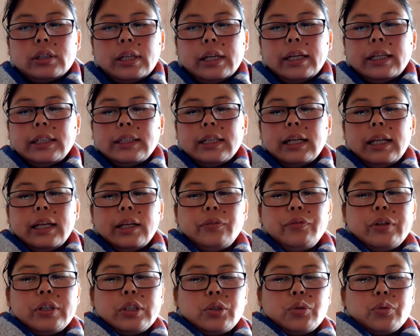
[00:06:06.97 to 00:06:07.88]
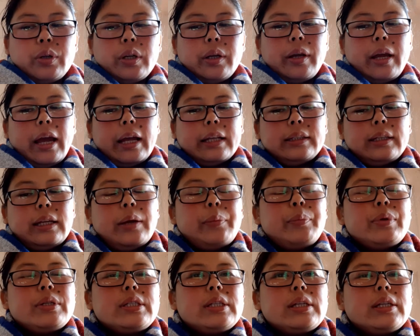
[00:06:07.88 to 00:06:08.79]
The Italian victory at
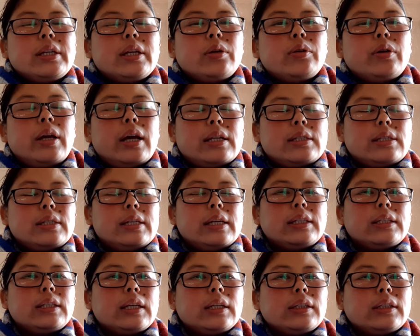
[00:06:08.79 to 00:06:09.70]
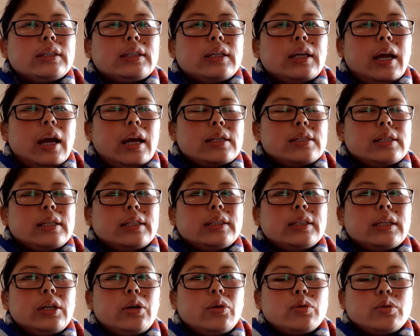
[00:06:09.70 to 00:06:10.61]
Abyssinian, as
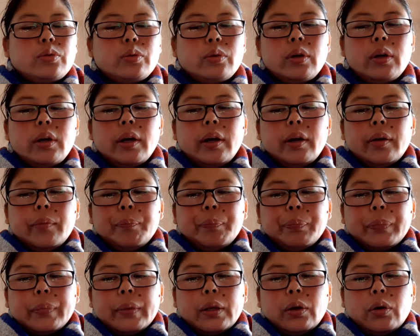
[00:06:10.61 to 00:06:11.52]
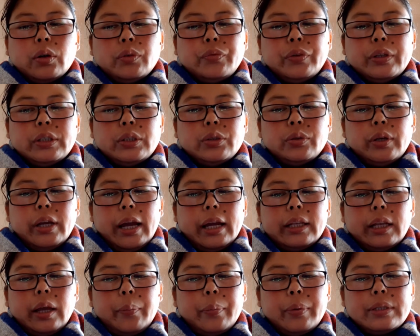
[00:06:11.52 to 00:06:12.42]
Italy also got victory
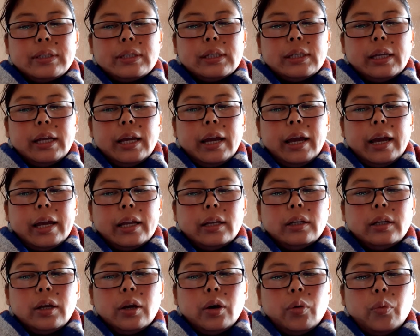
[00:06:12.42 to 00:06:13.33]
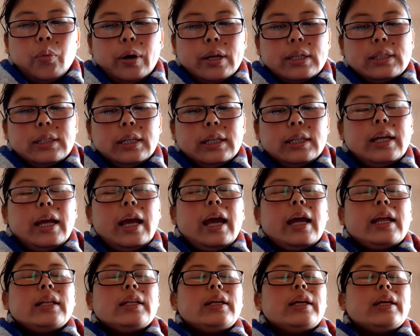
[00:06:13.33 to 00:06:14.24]
at Abyssinia, and
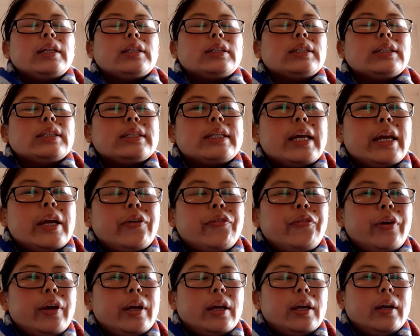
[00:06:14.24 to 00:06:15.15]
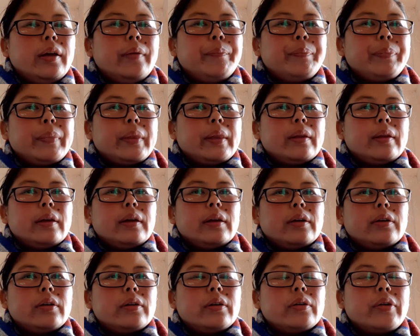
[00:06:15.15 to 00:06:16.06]
it gave a
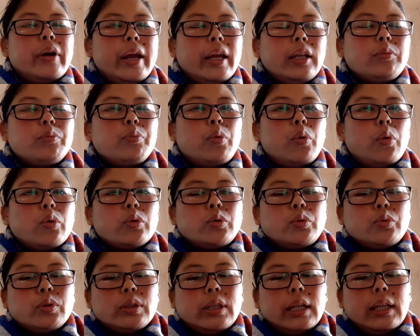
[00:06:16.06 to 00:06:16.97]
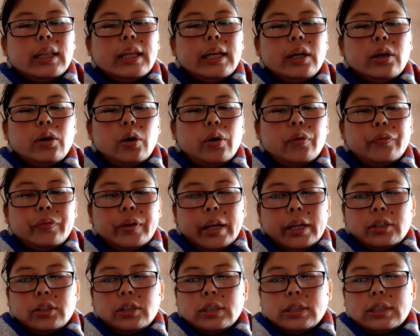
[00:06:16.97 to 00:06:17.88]
great blow to the League of
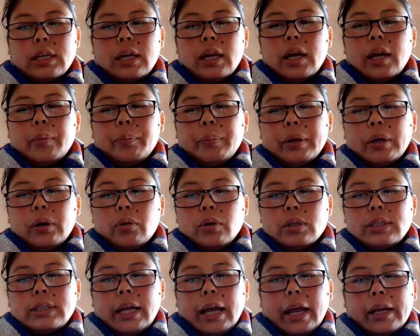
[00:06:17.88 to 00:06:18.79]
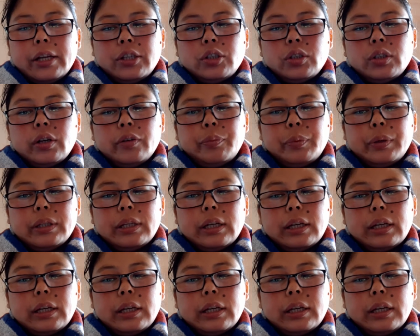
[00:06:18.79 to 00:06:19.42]
Nations, because the action of